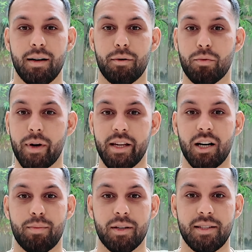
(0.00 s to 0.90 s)
I would wake
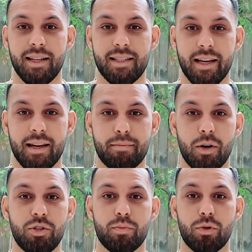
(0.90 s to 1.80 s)
up at 6 a.m.
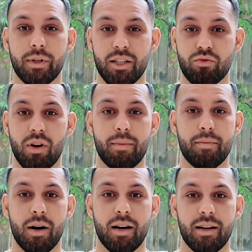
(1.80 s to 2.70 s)
most mornings,
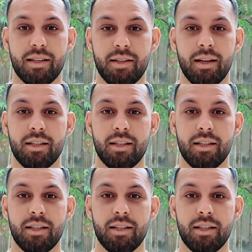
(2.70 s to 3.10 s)
rubbing my eyes,